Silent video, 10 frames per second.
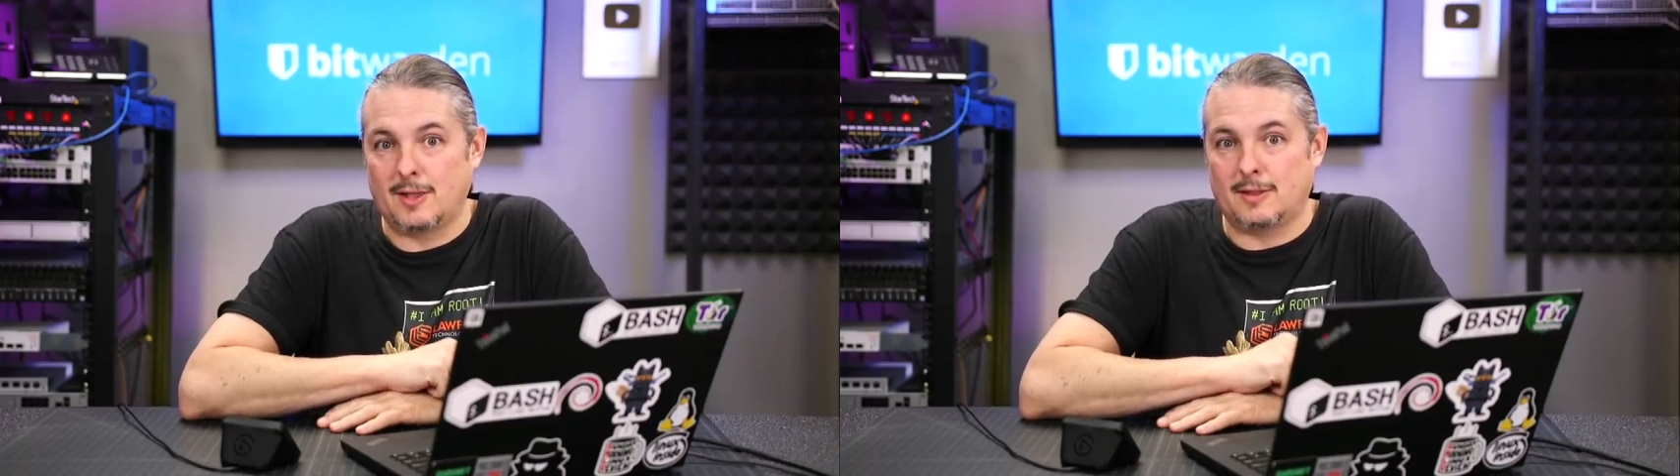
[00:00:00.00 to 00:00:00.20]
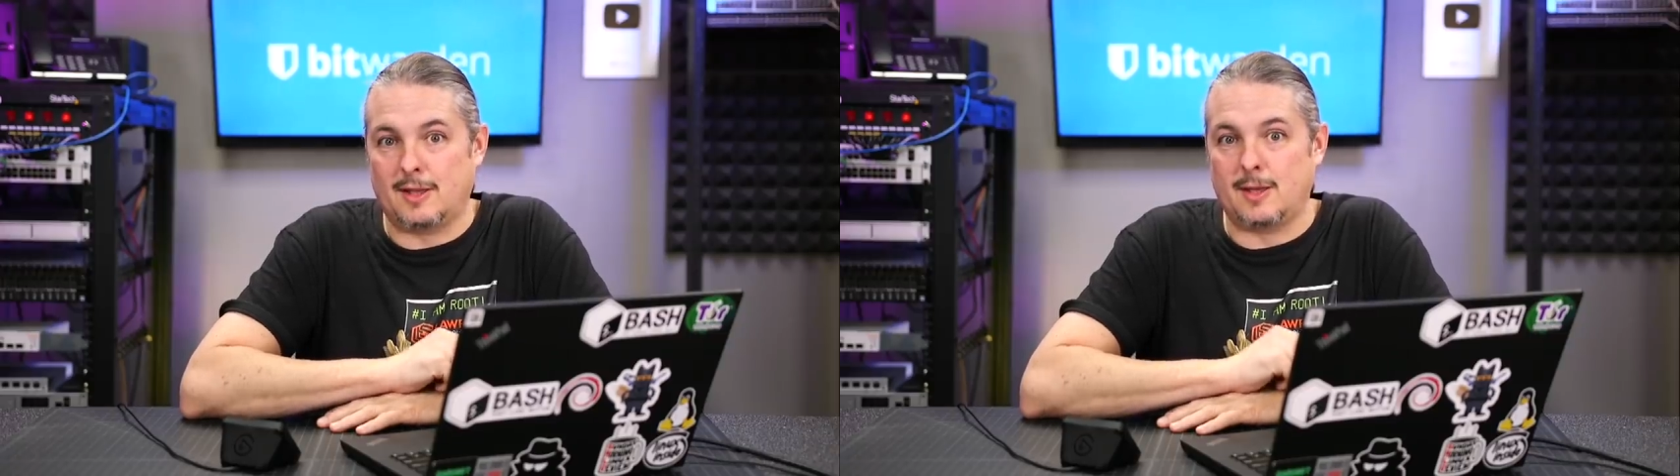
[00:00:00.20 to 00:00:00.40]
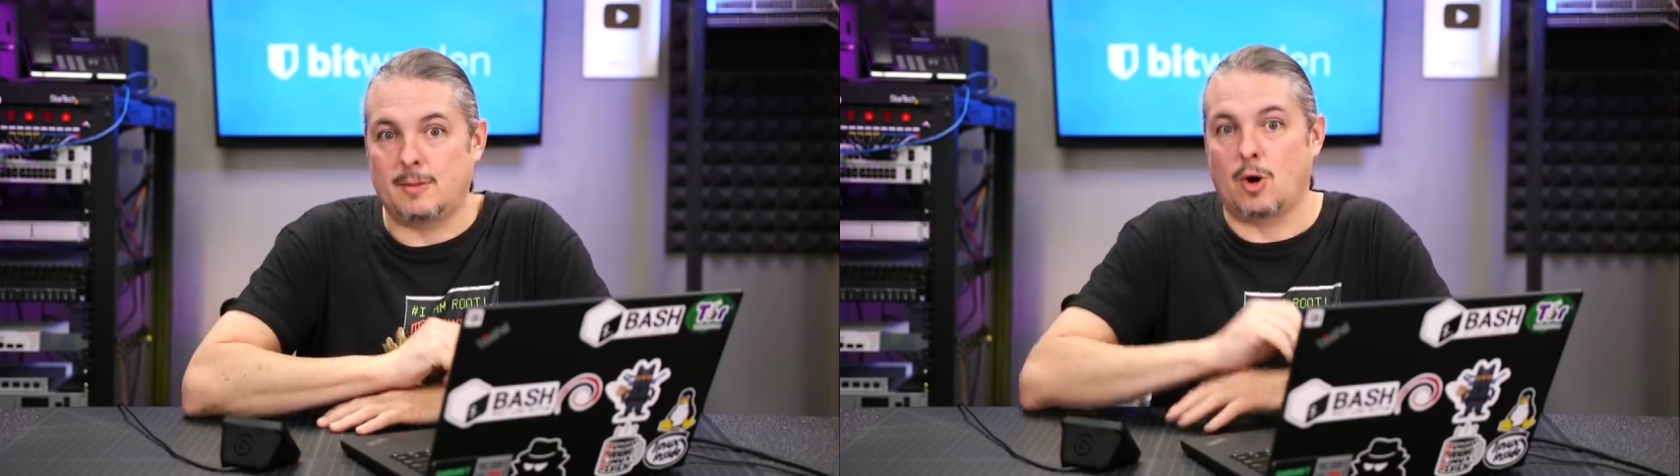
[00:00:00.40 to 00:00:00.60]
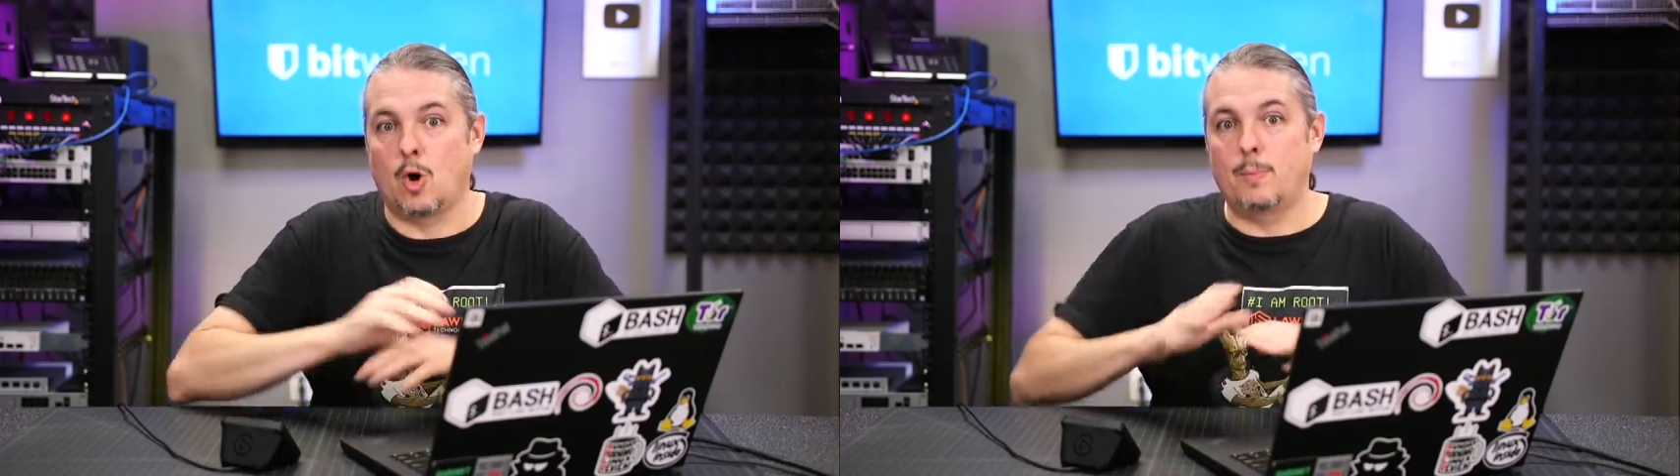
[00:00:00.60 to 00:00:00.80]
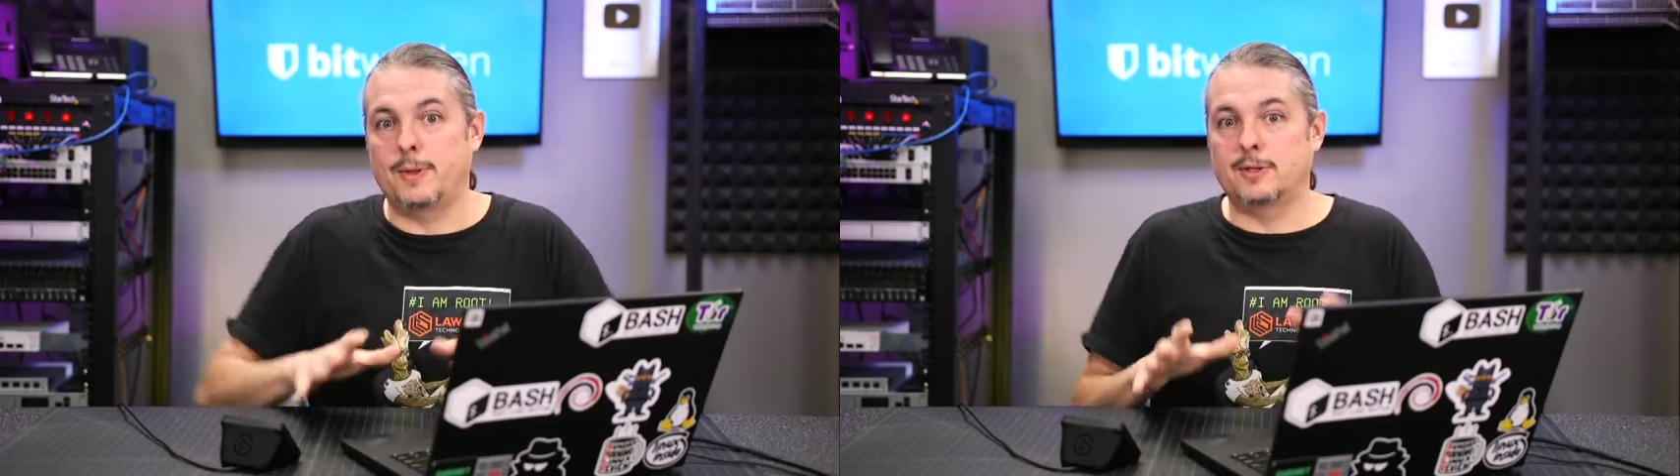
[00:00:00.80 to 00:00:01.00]
the
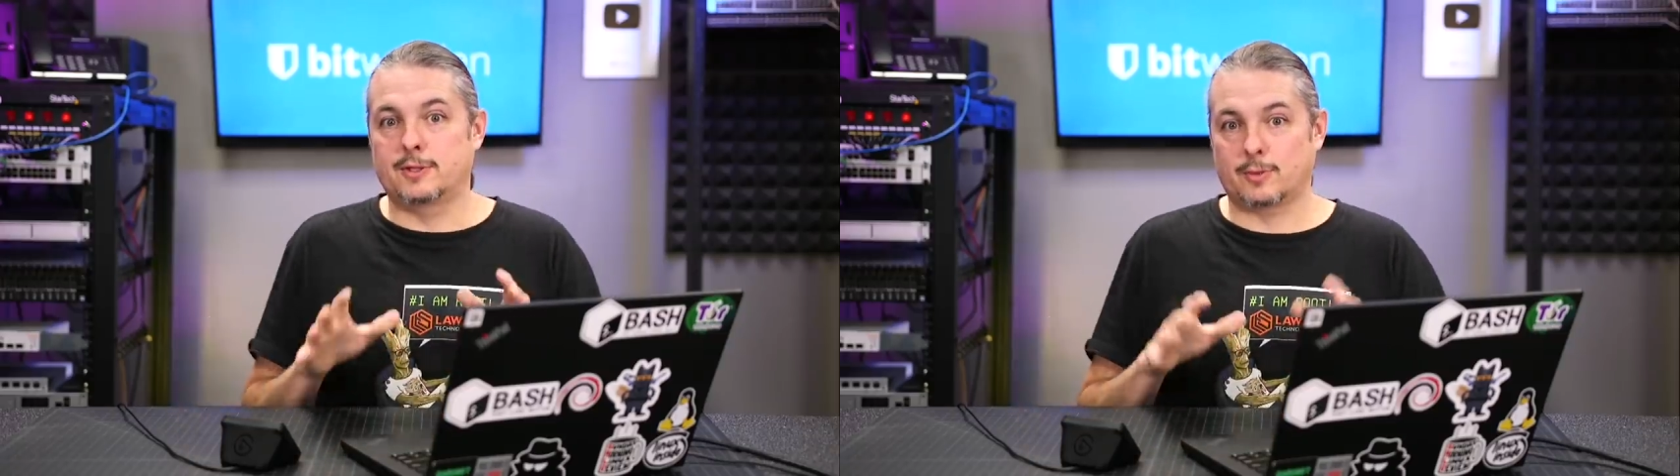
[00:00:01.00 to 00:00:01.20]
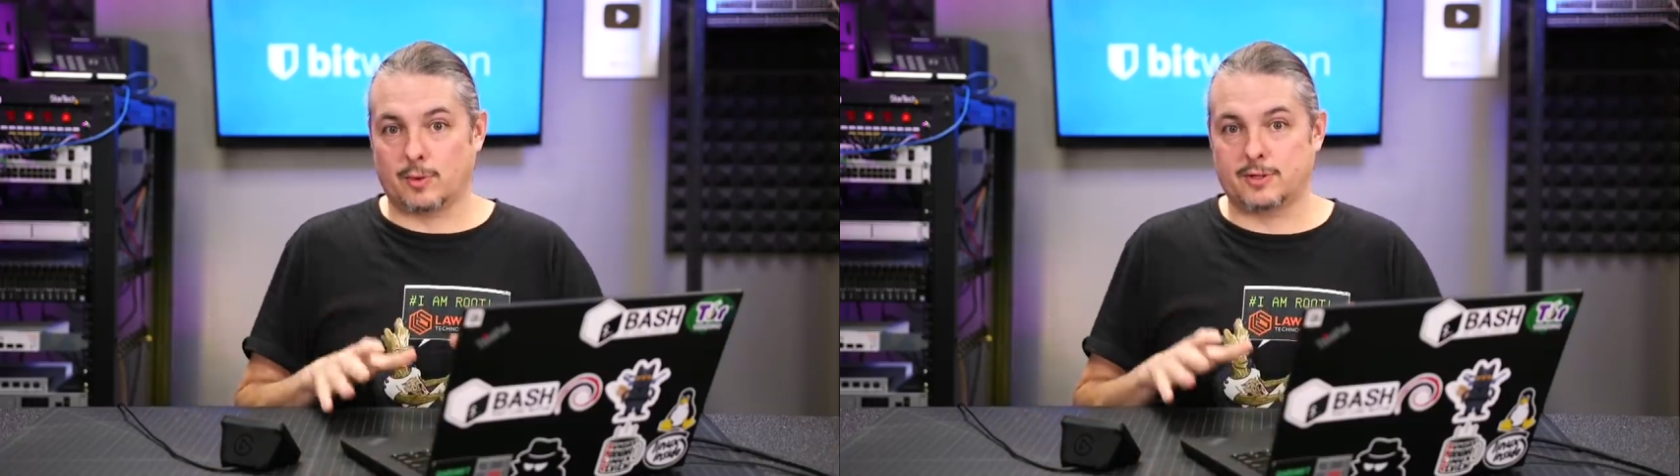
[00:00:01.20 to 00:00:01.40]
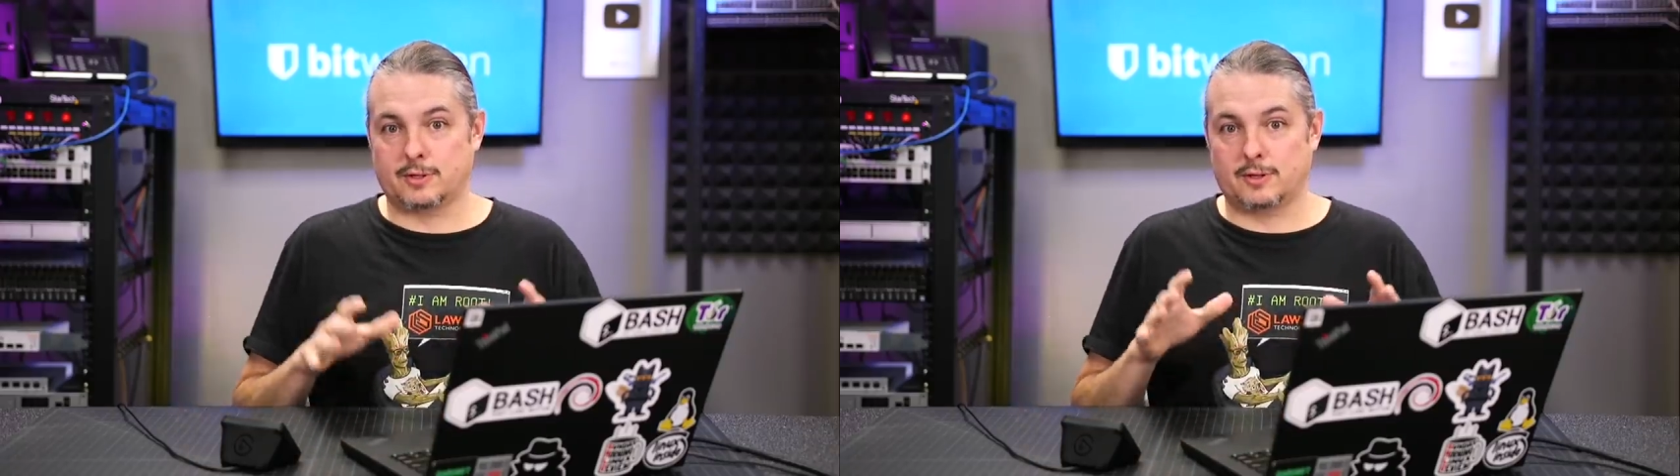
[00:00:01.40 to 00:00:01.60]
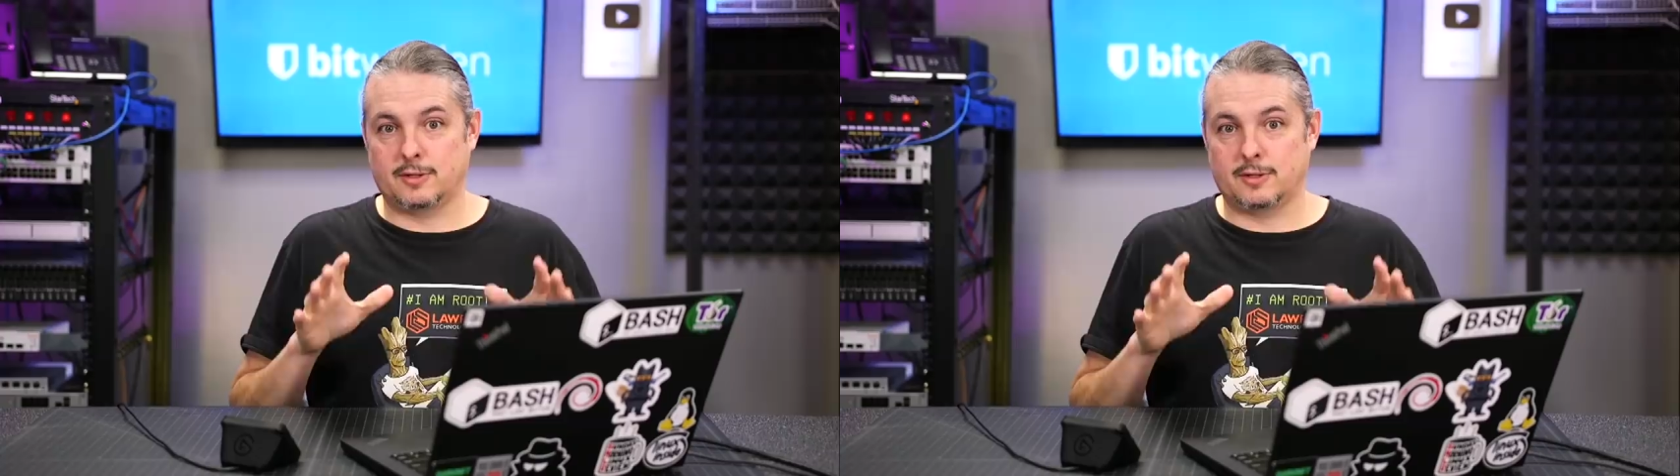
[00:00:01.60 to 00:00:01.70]
open source